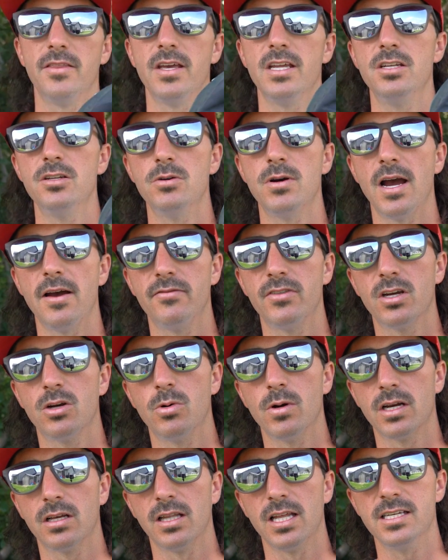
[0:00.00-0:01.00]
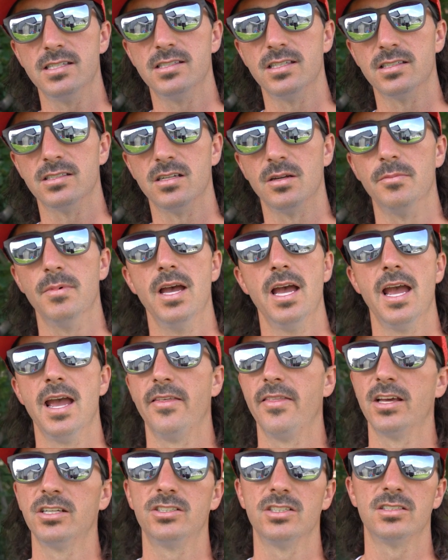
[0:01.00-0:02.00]
they do have the quick lace system,
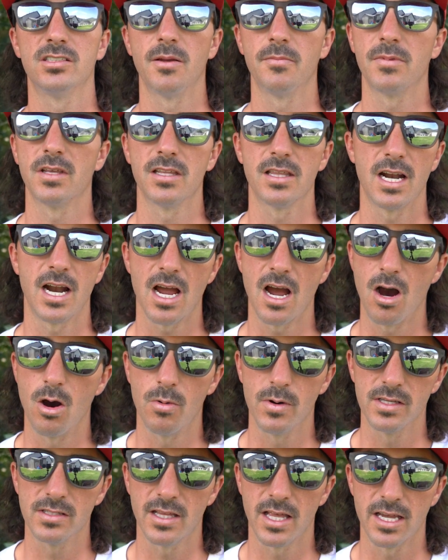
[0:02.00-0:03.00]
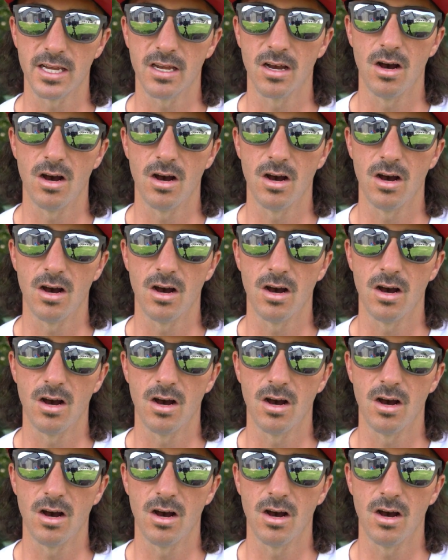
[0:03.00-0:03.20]
and that's just something that I always like